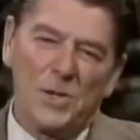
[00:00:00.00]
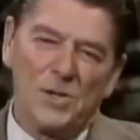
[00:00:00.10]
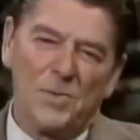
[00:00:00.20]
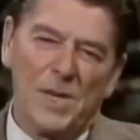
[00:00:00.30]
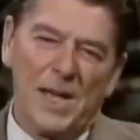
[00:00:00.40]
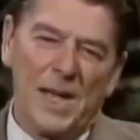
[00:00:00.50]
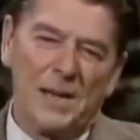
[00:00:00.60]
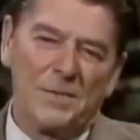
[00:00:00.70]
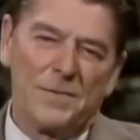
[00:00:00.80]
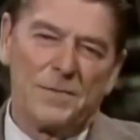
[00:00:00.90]
shouldn't we
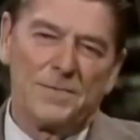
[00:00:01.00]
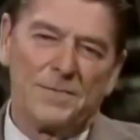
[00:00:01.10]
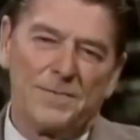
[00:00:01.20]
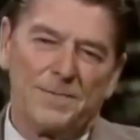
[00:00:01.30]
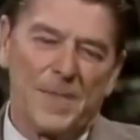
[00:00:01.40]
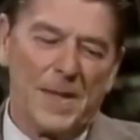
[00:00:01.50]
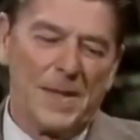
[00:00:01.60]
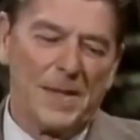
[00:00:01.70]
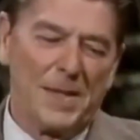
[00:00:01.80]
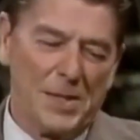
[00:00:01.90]
have,
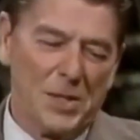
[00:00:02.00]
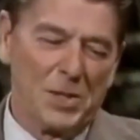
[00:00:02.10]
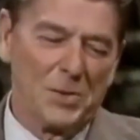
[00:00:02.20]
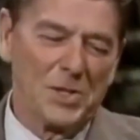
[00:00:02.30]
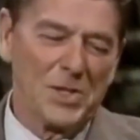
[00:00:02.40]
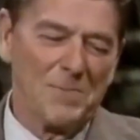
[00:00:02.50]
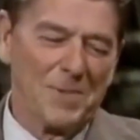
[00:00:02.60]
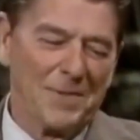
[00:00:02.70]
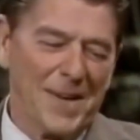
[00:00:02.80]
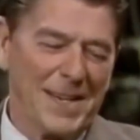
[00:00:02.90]
in addition to a
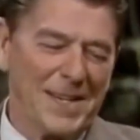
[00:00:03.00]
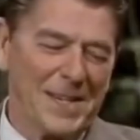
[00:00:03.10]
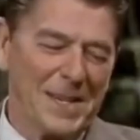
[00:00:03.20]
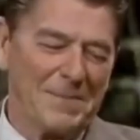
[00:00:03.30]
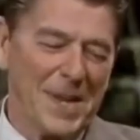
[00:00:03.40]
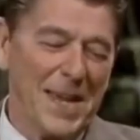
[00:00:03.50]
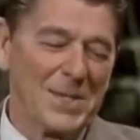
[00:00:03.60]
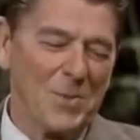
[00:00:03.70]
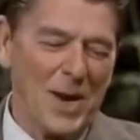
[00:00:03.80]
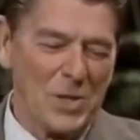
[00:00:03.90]
simplified income
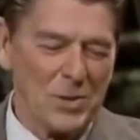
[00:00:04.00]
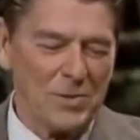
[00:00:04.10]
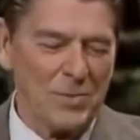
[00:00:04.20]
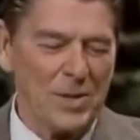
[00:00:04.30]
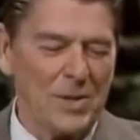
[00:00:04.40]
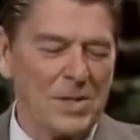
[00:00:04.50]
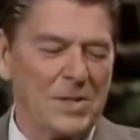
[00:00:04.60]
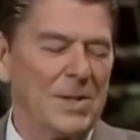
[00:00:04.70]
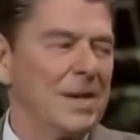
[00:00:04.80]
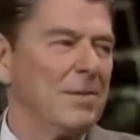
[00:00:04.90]
tax, why shouldn't we
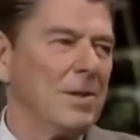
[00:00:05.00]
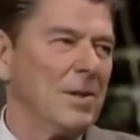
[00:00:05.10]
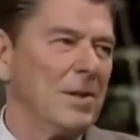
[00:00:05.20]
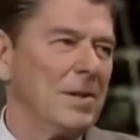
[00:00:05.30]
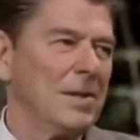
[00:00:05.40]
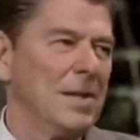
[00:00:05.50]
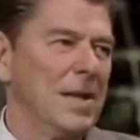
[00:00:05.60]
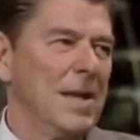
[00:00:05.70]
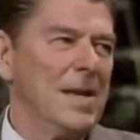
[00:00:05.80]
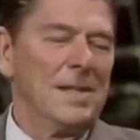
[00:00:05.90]
also have a law
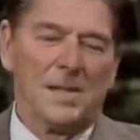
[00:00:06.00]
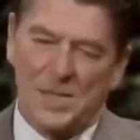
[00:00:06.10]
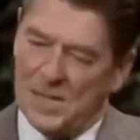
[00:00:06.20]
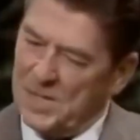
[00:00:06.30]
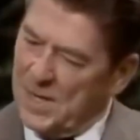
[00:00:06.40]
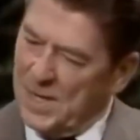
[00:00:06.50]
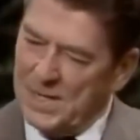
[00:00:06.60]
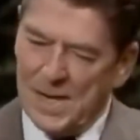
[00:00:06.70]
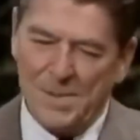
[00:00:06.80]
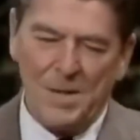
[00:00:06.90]
that says that any
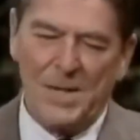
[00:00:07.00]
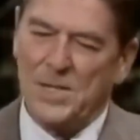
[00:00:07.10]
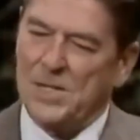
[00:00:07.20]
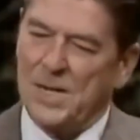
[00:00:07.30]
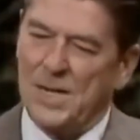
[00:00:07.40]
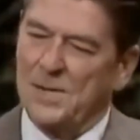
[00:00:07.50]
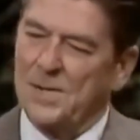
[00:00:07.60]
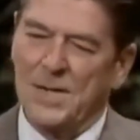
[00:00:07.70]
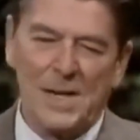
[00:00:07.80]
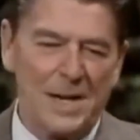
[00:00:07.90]
time a legislator
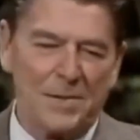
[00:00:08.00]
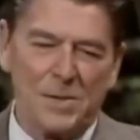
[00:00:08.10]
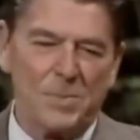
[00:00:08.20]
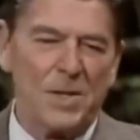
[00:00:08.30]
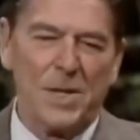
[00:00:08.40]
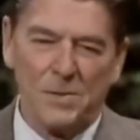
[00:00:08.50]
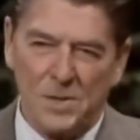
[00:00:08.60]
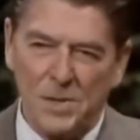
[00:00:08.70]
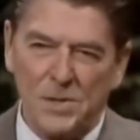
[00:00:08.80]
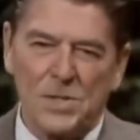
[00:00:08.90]
or a congressman
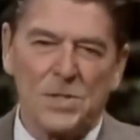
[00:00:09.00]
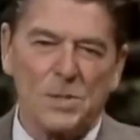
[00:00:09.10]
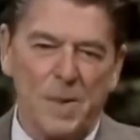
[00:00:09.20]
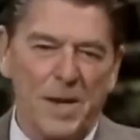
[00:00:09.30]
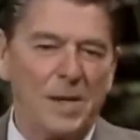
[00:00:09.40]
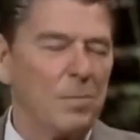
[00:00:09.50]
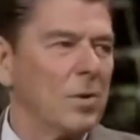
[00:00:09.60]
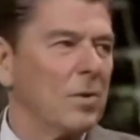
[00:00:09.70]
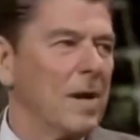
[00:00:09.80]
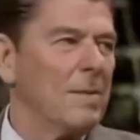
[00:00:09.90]
introduces a spending
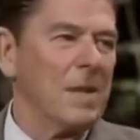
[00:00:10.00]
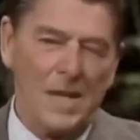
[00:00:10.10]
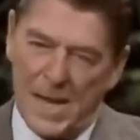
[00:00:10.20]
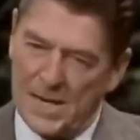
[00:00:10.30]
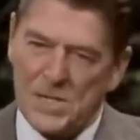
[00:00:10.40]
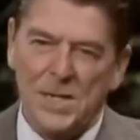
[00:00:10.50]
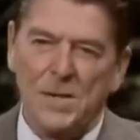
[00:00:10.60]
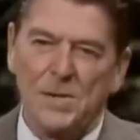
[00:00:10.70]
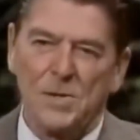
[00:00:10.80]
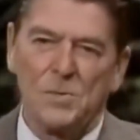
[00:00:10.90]
program, he has to
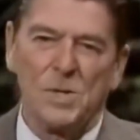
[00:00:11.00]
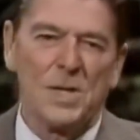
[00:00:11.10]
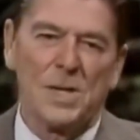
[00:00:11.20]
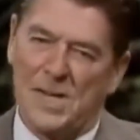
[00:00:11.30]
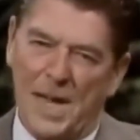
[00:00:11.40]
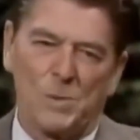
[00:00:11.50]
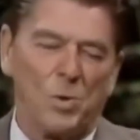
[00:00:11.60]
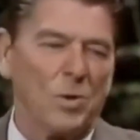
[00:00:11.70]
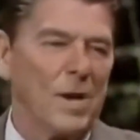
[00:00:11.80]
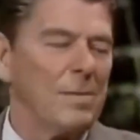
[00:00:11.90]
introduce with it a tax
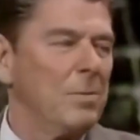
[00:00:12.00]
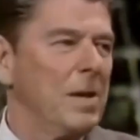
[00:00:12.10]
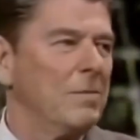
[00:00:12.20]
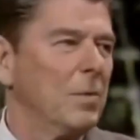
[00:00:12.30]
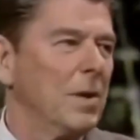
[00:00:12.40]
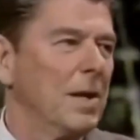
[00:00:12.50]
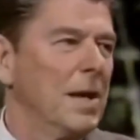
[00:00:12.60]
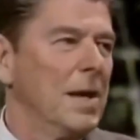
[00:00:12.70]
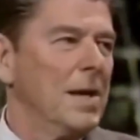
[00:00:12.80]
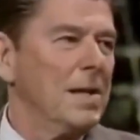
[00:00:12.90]
program to pay for it?
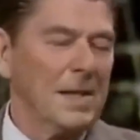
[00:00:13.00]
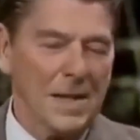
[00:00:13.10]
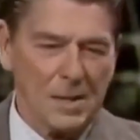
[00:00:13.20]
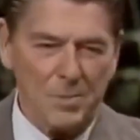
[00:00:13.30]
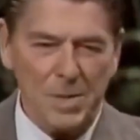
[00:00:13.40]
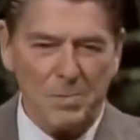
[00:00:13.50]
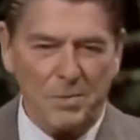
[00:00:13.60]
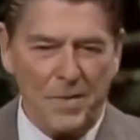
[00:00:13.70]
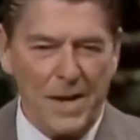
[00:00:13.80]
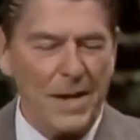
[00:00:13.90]
Then let the people
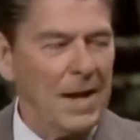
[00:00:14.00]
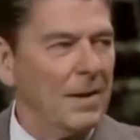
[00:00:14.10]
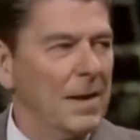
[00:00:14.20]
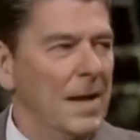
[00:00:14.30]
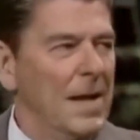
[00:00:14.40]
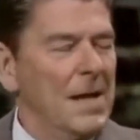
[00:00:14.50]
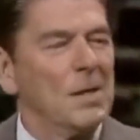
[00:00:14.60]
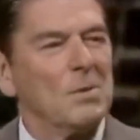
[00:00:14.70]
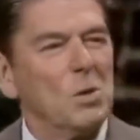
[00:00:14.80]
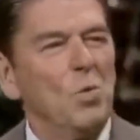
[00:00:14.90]
find out.
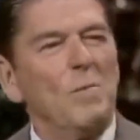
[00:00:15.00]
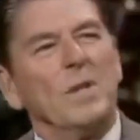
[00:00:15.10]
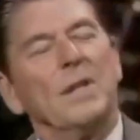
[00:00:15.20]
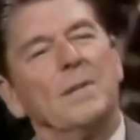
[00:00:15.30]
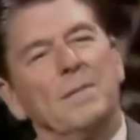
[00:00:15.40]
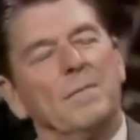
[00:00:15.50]
There was a woman that,